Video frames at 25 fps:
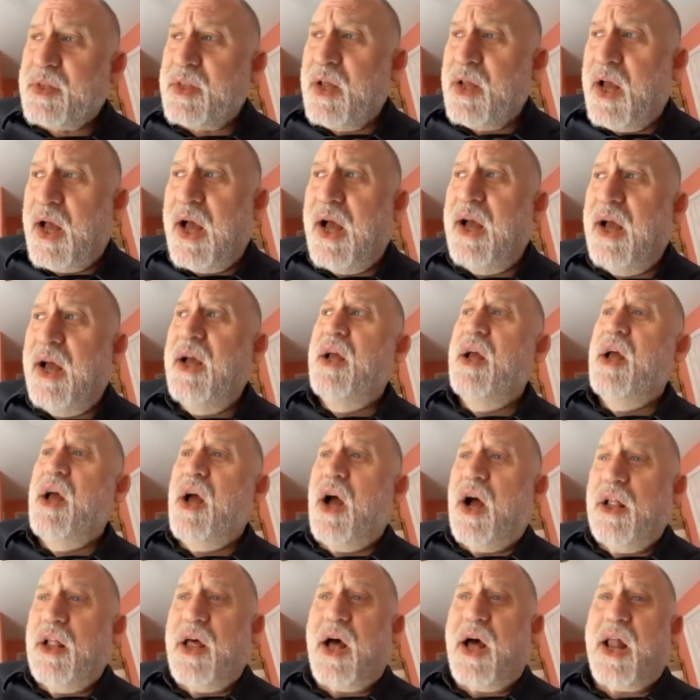a
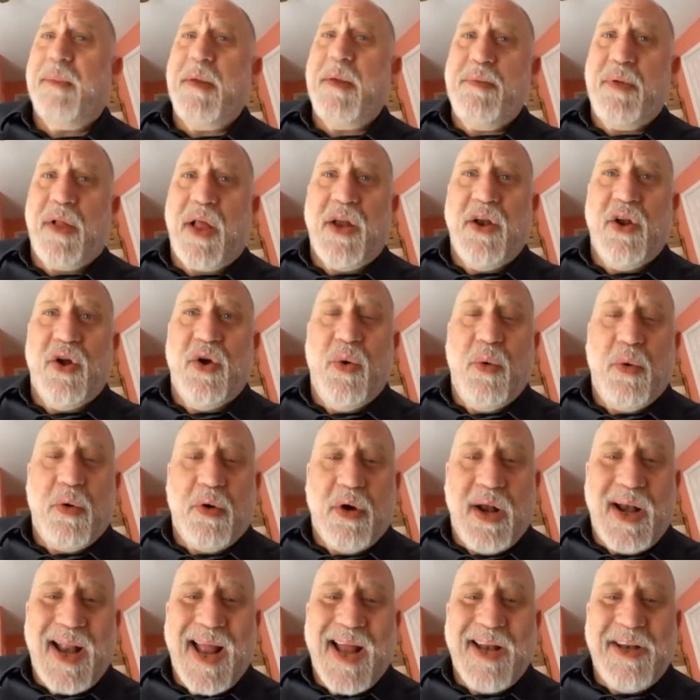lot of people I know who are
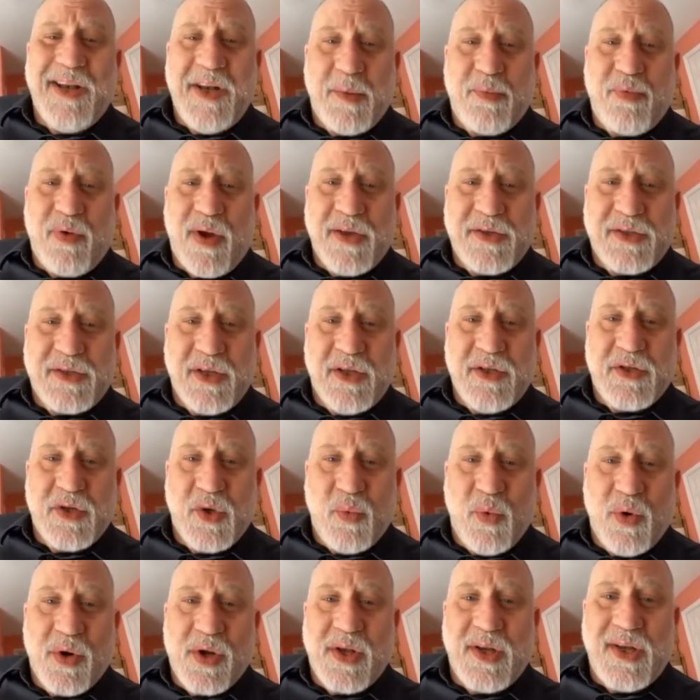on antidepressants are
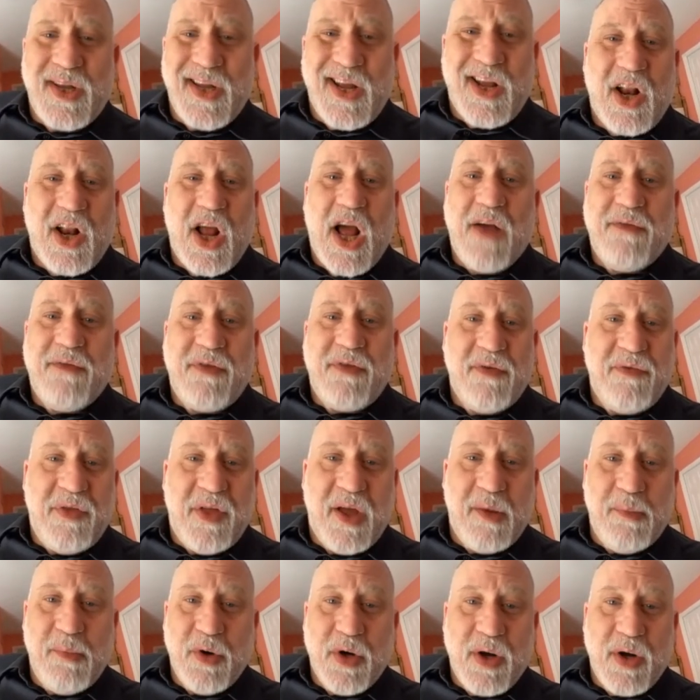working to off of
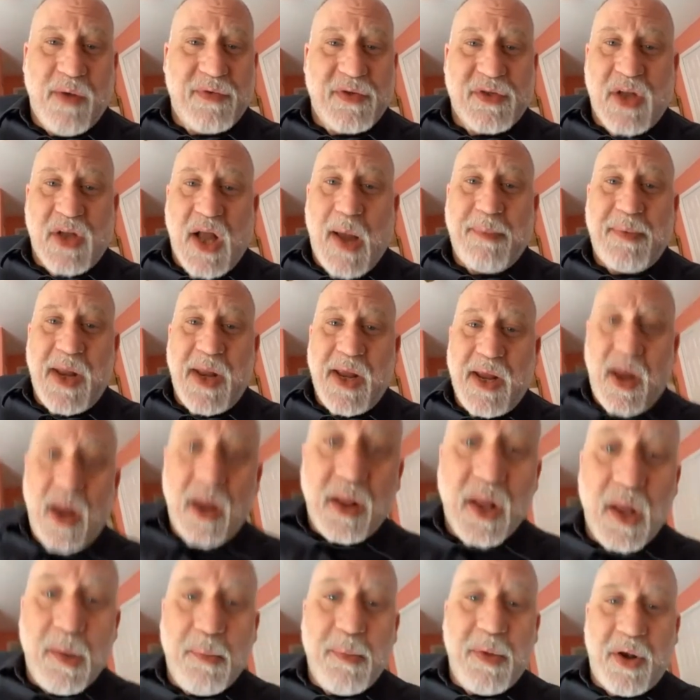them or have stopped taking
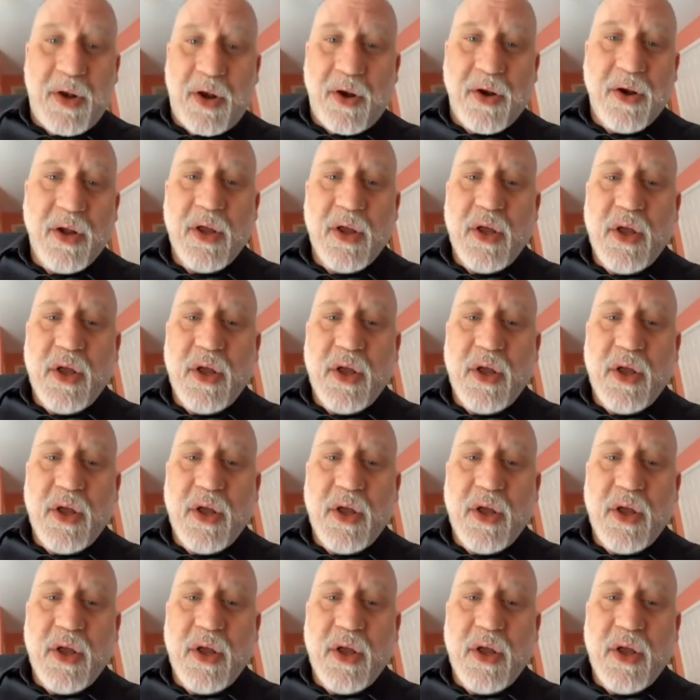them and are